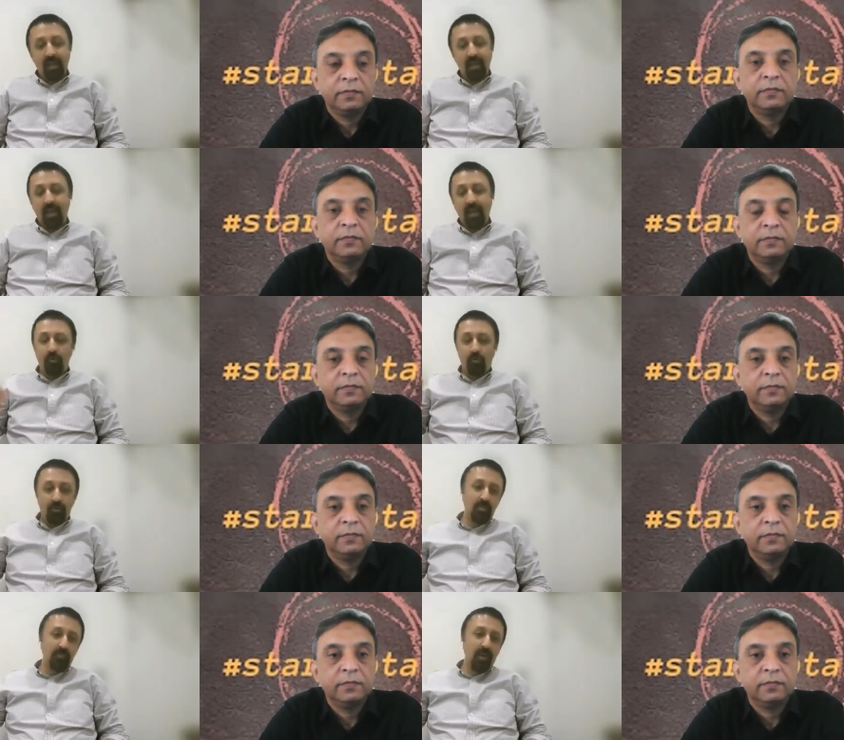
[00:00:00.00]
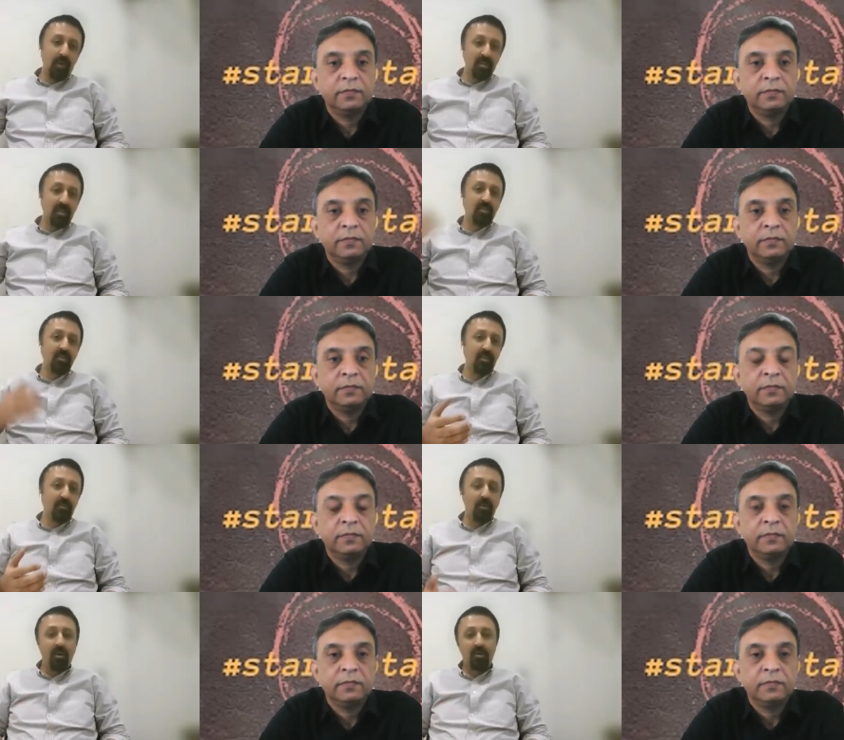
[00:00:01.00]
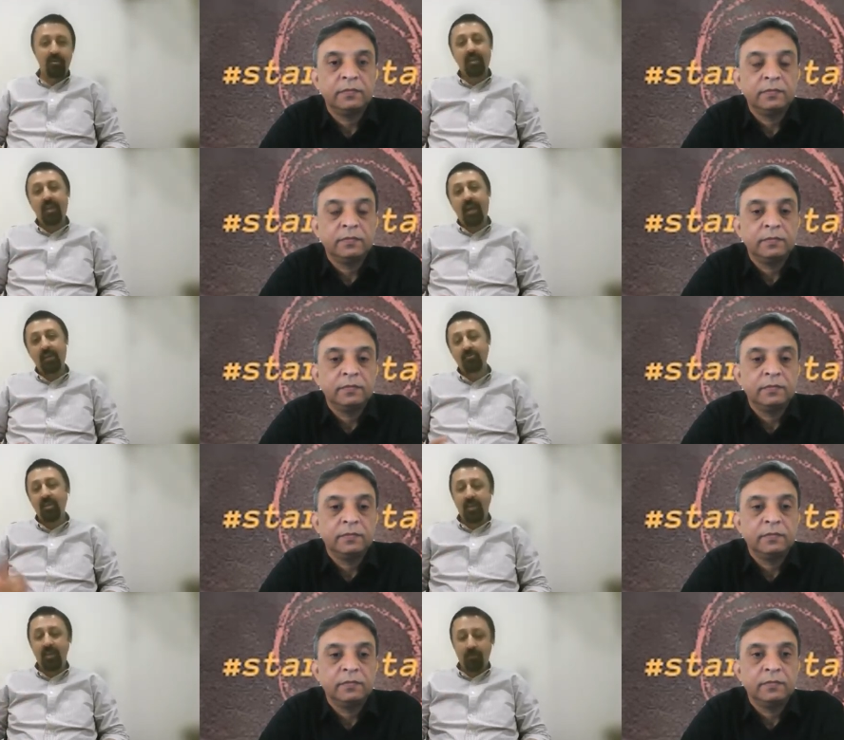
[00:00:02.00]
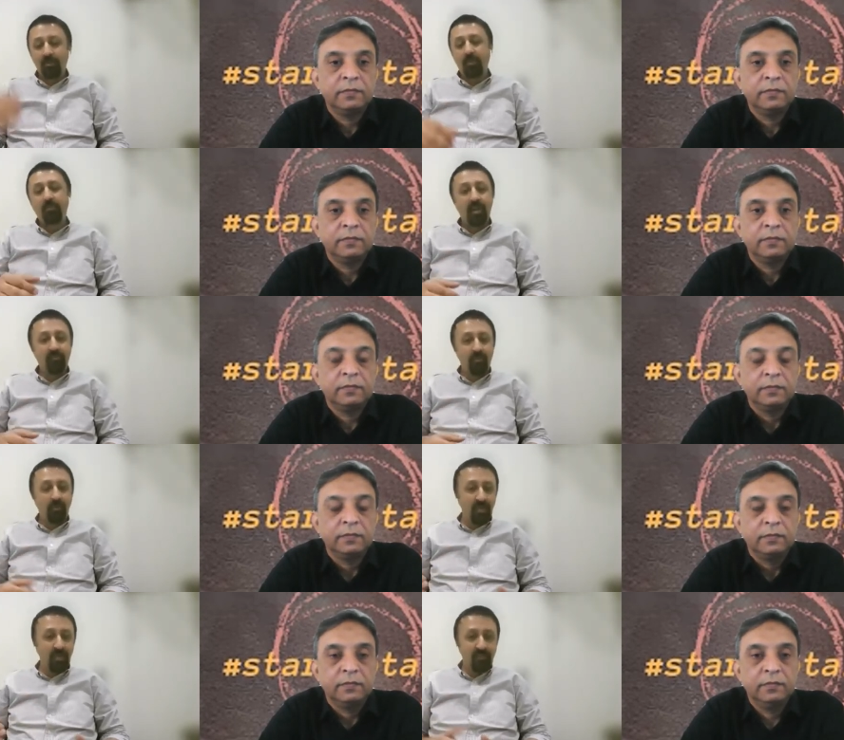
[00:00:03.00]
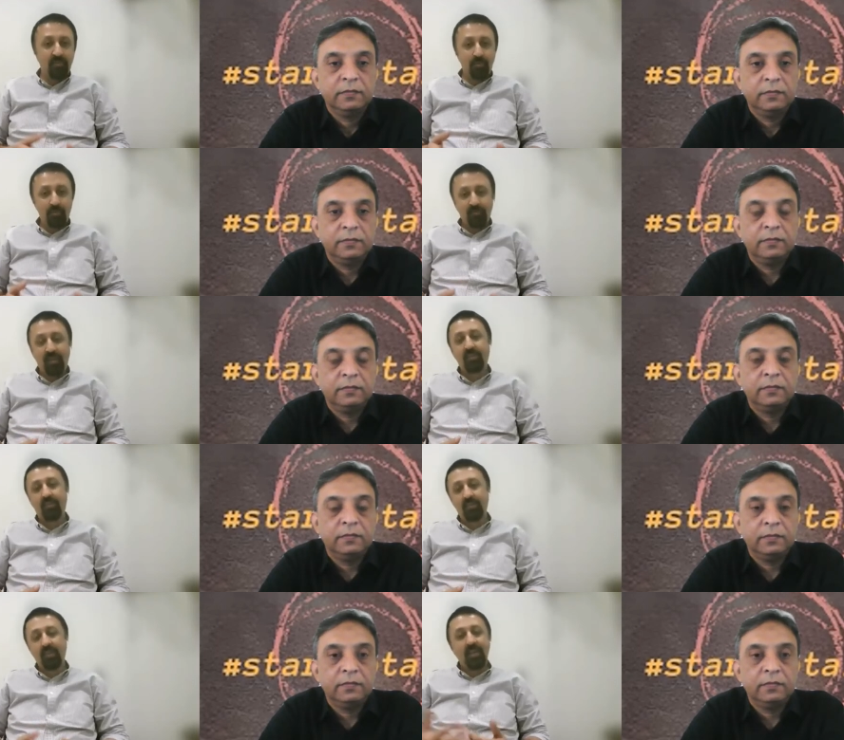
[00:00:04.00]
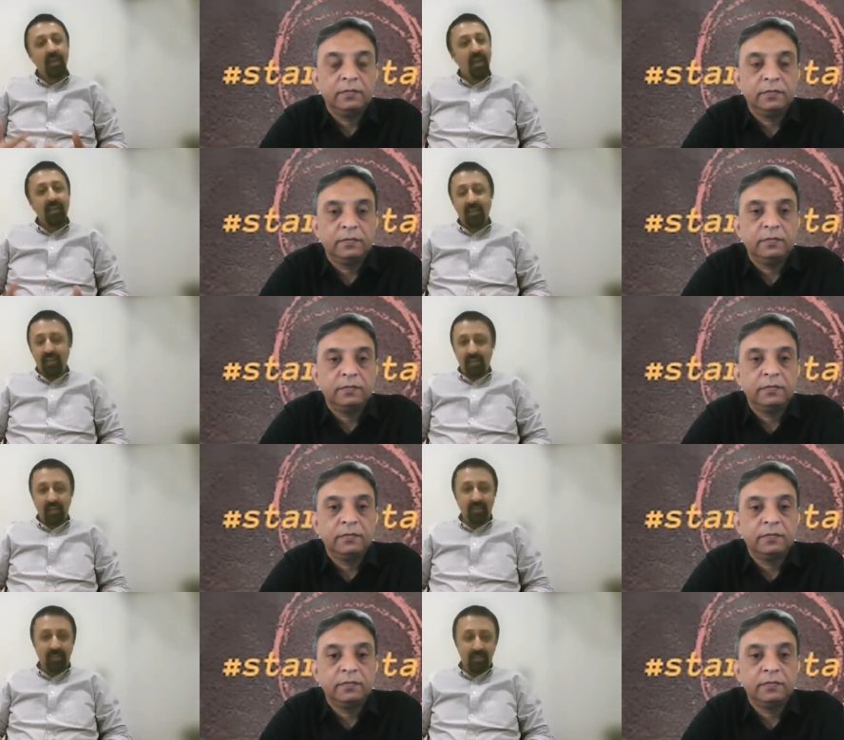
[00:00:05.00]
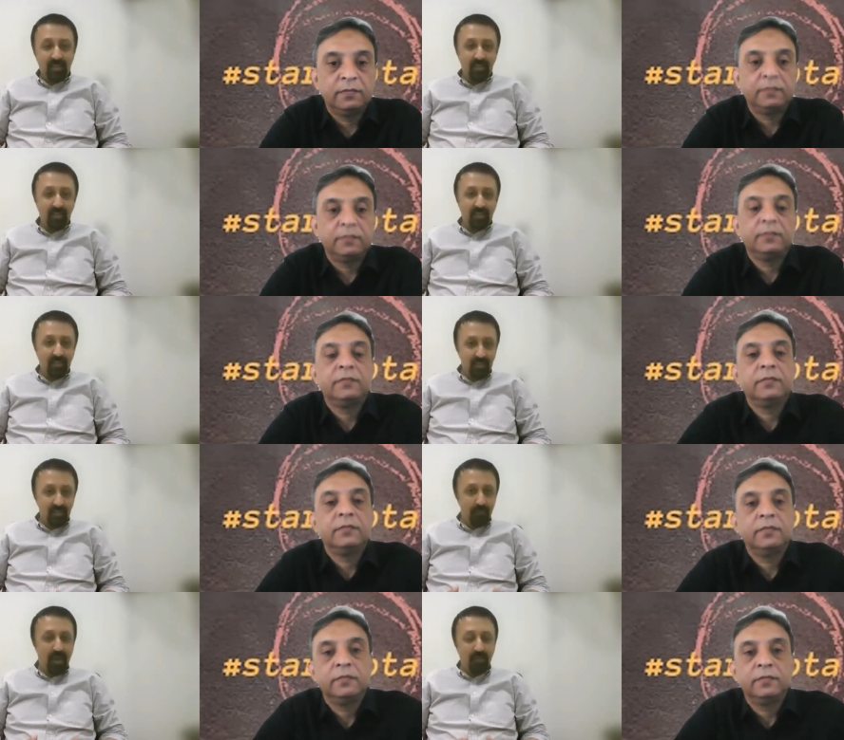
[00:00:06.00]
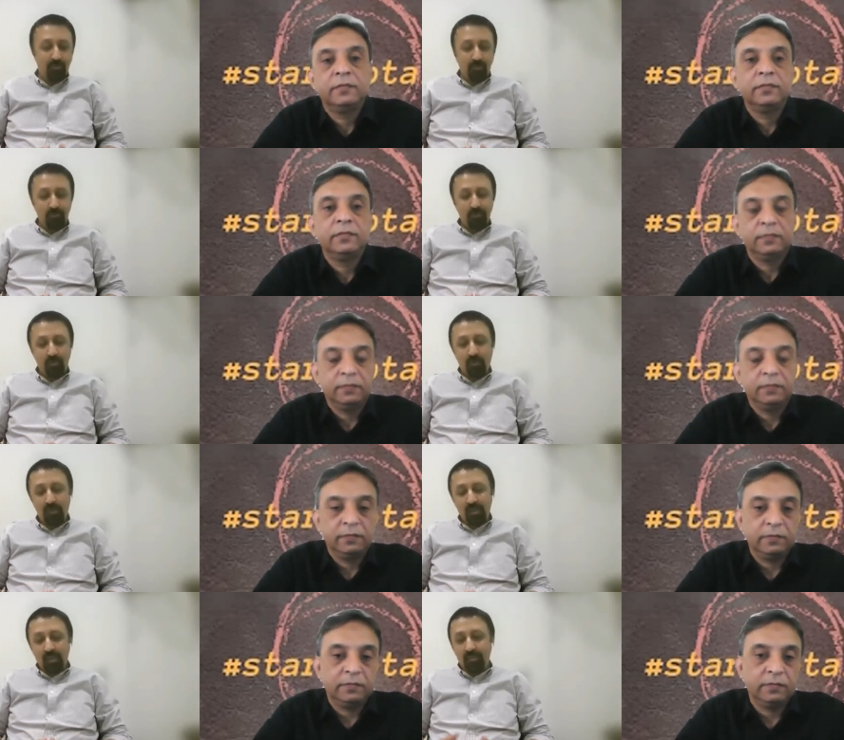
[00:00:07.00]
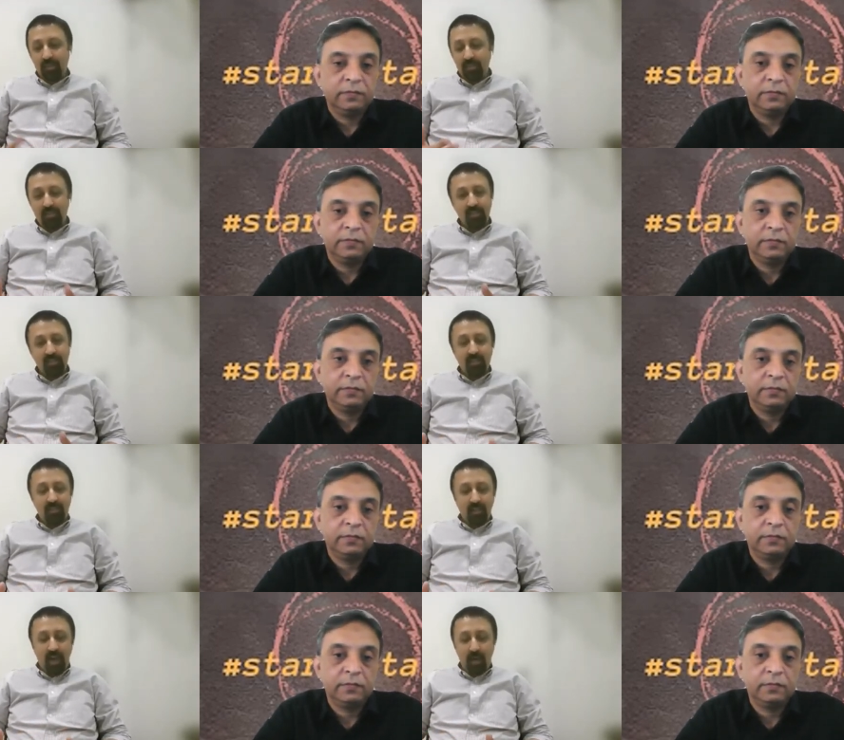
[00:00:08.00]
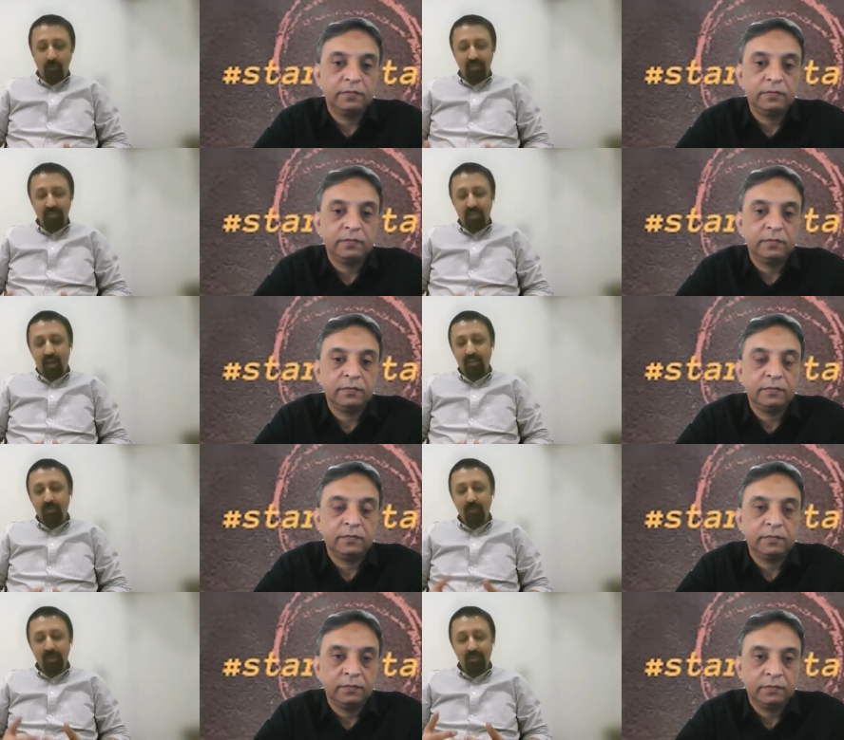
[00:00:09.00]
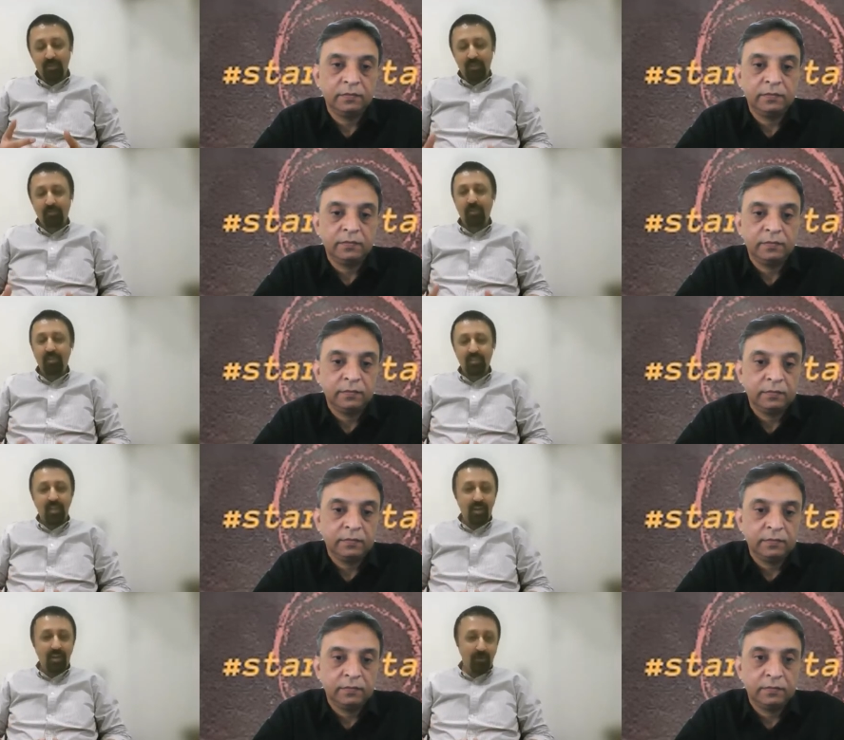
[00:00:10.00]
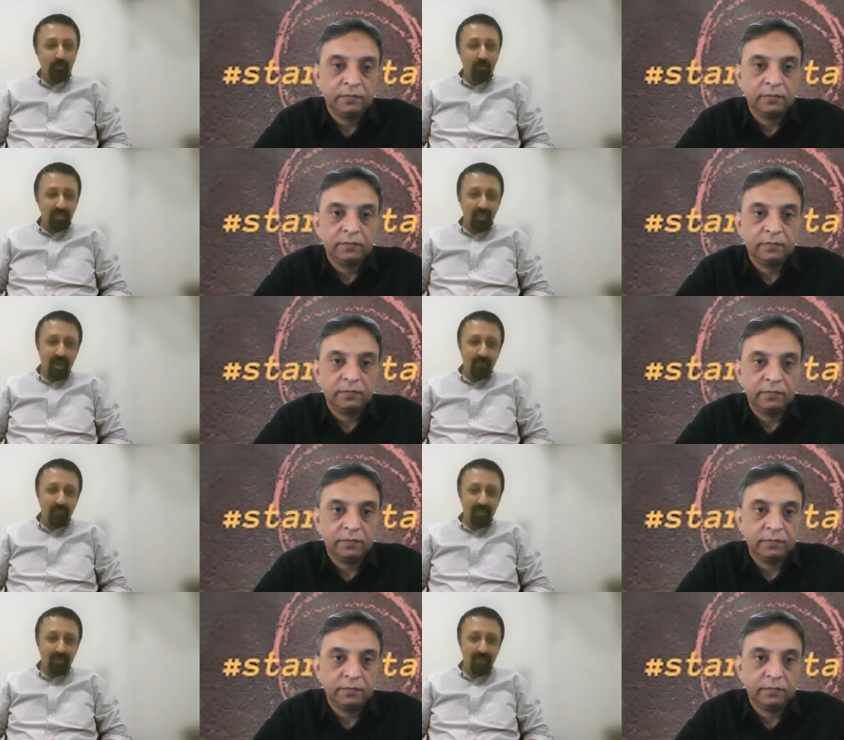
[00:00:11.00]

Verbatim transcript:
Speaker 1: and then overseas Pakistanis living abroad can actually come on the platform, connect with those vendors, and get anything done that they need back home. So this is how we started. We literally started on WhatsApp.